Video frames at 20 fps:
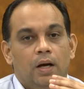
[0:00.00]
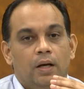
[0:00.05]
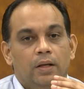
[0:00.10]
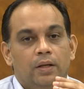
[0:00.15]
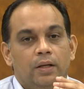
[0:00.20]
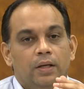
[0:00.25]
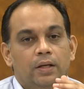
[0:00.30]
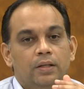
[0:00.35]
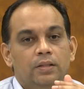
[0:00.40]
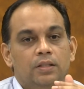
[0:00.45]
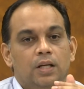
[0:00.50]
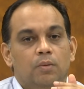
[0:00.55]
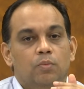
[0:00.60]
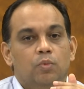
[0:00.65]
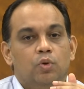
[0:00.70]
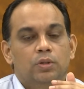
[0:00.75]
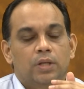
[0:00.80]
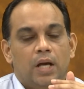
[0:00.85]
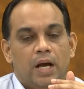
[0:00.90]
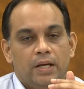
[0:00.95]
it is
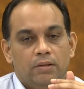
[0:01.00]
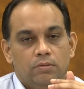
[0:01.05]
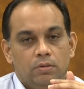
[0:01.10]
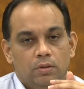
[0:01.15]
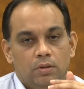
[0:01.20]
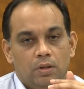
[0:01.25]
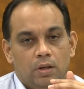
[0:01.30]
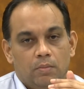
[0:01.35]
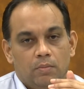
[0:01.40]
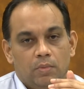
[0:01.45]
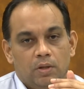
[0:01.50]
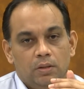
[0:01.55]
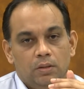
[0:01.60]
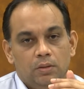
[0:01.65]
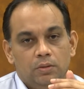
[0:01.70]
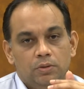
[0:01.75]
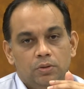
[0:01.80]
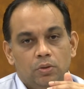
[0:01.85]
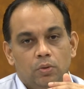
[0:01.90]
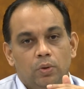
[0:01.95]
almost
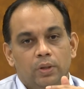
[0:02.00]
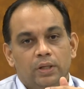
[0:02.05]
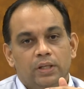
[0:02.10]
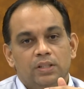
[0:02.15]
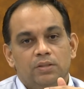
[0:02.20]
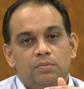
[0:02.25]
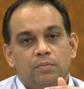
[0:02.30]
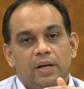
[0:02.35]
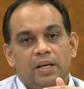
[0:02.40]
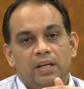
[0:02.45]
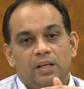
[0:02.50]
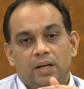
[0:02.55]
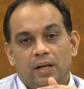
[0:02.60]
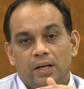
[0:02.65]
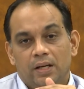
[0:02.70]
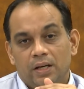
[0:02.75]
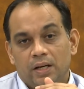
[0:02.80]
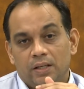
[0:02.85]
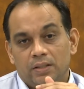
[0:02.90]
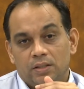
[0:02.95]
isothermal. So it is
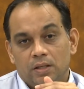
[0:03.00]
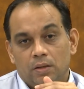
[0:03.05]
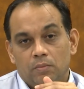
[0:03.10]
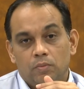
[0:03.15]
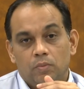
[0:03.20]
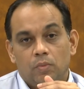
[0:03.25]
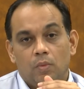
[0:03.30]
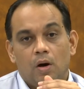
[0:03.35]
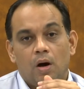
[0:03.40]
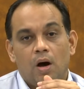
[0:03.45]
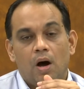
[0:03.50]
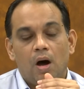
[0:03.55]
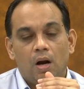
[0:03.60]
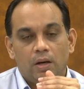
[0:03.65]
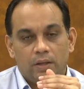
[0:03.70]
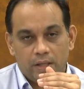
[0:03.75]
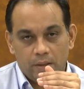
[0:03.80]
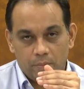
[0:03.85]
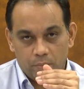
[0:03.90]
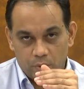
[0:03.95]
maintained at some
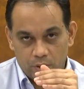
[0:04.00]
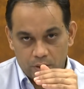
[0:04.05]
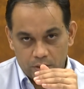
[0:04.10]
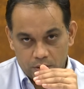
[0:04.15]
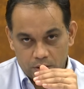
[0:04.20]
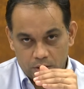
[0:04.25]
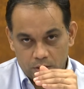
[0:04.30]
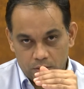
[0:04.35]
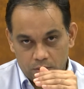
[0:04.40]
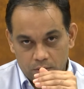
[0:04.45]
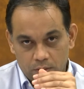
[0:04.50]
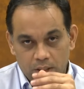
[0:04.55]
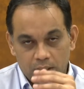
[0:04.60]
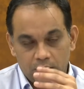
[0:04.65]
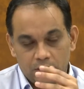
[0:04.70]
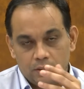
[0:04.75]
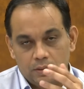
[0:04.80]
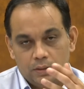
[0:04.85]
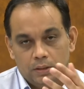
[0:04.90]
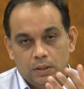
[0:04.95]
hot temperature, that
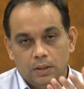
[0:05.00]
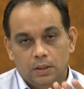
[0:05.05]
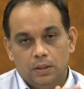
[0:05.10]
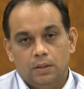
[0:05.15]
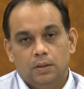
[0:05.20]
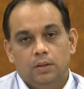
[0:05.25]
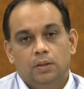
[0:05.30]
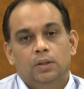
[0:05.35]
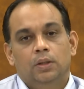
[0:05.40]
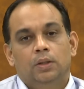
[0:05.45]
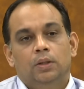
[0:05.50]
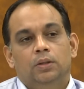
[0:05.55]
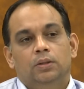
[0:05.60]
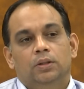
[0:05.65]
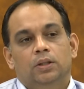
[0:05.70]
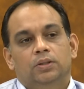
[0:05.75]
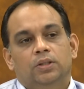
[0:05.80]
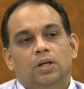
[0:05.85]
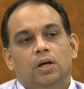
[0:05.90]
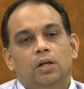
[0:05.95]
is the
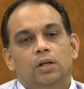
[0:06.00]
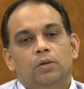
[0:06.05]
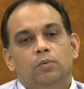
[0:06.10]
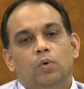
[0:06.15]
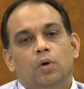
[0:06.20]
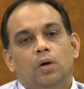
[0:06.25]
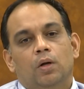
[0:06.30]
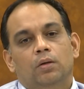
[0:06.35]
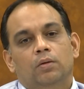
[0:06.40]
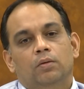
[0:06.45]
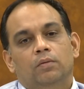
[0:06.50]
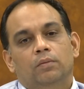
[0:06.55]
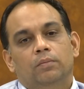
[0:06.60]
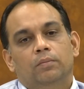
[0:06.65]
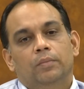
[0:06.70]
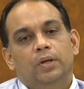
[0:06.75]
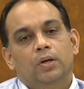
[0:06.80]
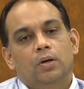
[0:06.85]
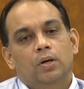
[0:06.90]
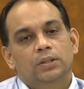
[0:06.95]
solid wall,
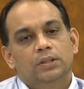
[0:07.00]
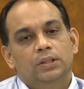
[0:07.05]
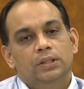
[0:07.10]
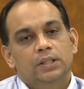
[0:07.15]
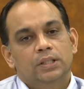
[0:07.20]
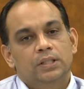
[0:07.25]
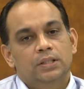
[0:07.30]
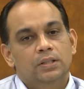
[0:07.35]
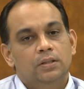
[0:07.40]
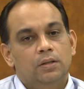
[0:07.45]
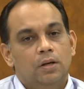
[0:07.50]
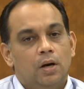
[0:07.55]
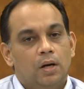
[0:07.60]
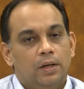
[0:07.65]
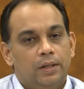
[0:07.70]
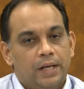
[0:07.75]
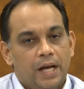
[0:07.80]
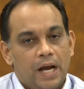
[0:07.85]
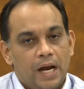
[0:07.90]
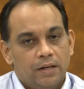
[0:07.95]
because it is in
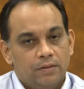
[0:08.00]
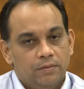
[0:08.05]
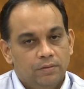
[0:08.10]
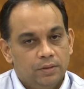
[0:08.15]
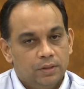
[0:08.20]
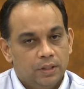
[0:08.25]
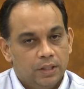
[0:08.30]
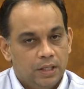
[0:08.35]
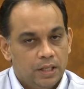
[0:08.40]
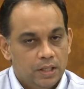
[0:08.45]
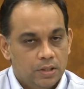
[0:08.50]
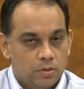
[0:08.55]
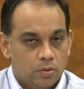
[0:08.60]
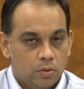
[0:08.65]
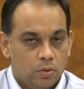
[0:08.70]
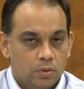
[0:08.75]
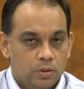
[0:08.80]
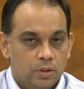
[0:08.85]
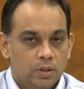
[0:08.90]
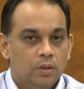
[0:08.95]
contact with the heat
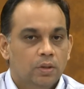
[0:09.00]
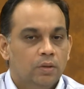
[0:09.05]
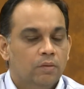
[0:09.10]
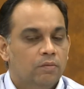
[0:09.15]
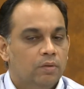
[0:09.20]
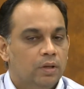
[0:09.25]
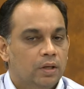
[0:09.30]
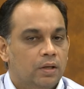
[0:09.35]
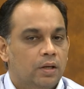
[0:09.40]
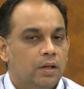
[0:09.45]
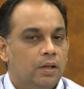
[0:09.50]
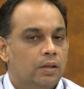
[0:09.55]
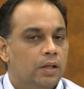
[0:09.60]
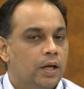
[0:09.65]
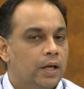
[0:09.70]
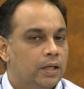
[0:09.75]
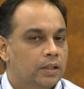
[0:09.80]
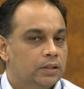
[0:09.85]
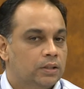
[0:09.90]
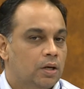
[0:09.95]
source, we treat
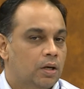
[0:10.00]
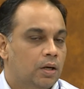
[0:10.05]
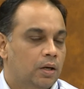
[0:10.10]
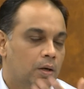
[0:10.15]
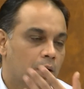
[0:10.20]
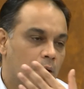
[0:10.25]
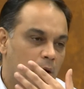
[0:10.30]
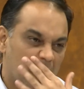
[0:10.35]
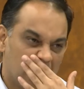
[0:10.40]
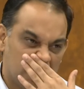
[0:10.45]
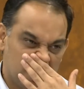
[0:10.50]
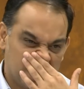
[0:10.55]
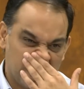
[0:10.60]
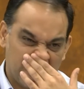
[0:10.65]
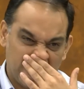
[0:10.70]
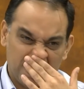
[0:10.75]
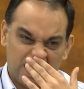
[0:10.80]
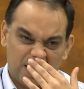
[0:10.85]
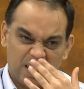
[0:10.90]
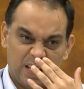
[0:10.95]
that as a hot
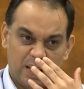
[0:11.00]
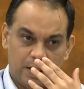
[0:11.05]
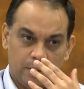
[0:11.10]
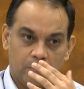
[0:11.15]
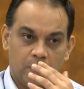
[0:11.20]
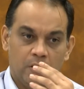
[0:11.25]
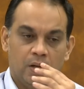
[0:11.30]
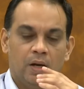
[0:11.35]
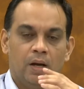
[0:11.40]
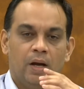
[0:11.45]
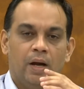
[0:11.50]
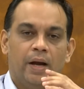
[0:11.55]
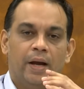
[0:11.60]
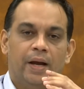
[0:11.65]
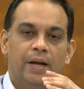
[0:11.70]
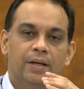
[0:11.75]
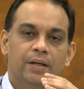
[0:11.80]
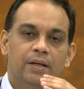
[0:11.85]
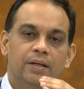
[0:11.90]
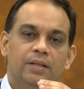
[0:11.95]
side stream,
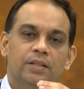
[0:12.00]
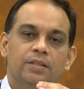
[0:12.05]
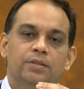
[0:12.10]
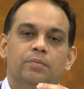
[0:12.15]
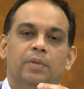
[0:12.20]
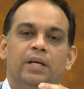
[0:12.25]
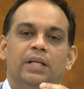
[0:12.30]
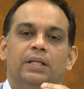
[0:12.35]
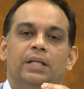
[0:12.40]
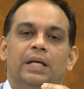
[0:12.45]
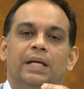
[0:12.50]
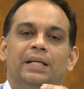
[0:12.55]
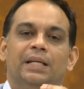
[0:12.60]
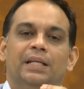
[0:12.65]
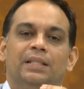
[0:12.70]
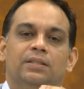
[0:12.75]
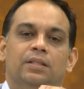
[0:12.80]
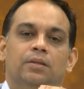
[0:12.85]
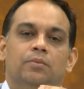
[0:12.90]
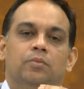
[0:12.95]
and it is maintained
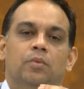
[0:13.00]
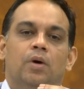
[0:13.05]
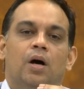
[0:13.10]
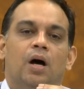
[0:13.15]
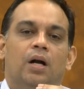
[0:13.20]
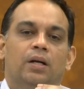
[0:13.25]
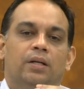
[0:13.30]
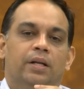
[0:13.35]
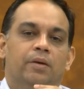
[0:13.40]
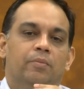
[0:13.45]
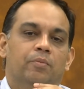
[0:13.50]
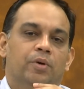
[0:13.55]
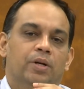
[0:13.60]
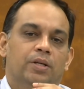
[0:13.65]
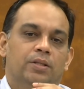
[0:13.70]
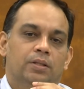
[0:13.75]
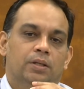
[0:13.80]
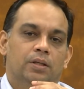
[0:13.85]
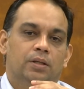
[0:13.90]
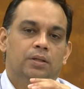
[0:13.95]
at some hot
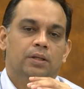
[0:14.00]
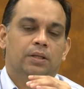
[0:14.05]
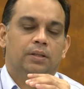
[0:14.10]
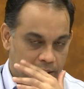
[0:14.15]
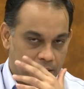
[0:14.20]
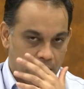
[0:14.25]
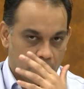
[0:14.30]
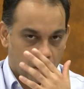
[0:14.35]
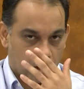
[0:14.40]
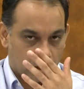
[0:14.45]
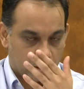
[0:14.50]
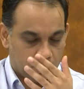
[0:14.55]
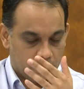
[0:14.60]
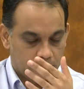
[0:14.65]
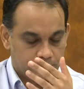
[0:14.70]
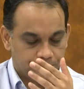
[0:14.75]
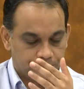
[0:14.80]
temperature, T hot,